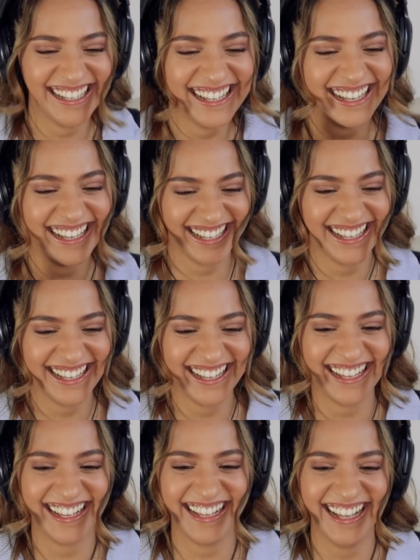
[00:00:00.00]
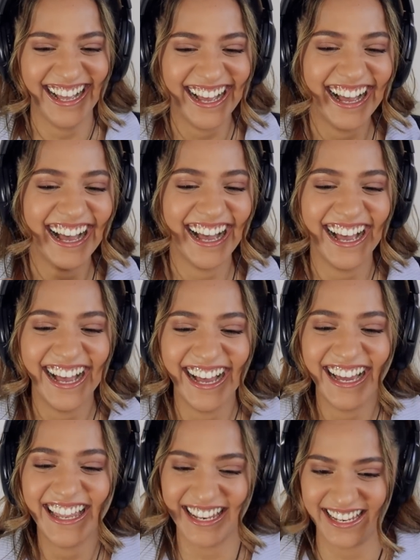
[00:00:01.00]
And Billie Jean,
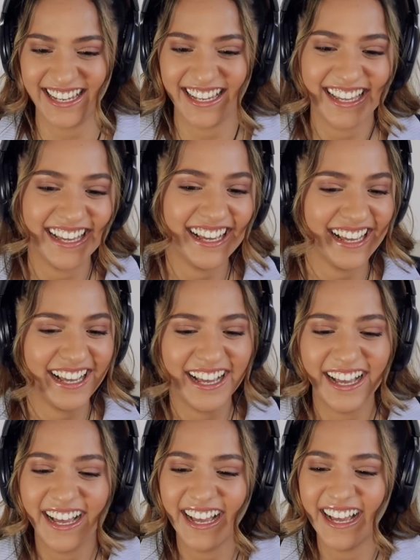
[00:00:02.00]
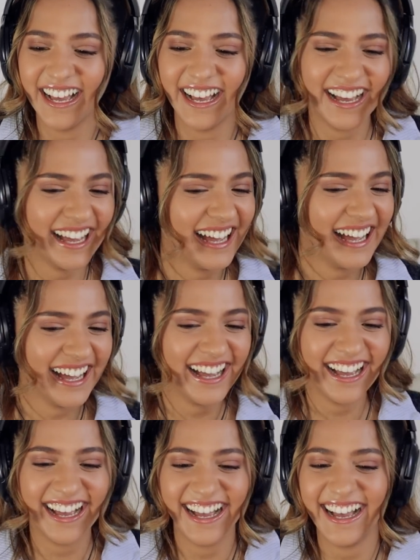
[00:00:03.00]
woo!
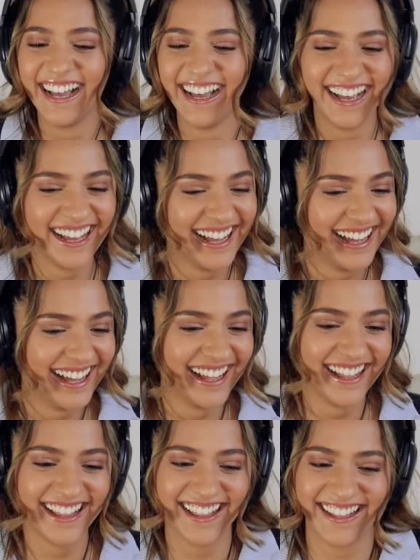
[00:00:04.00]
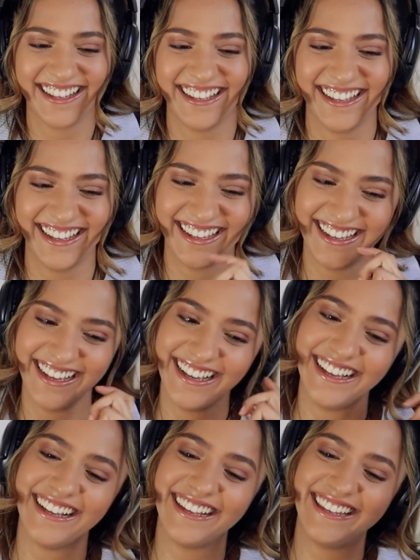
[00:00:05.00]
And Billie Jean is
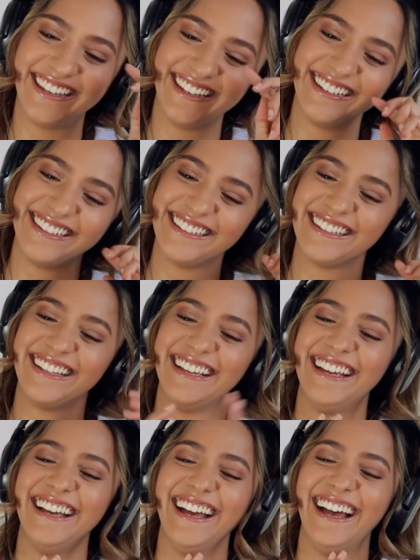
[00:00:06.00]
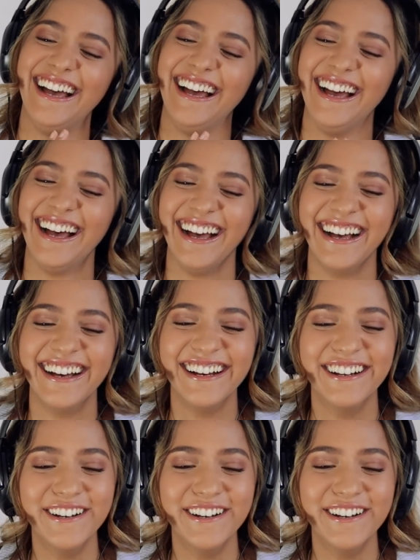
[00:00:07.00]
not my lover.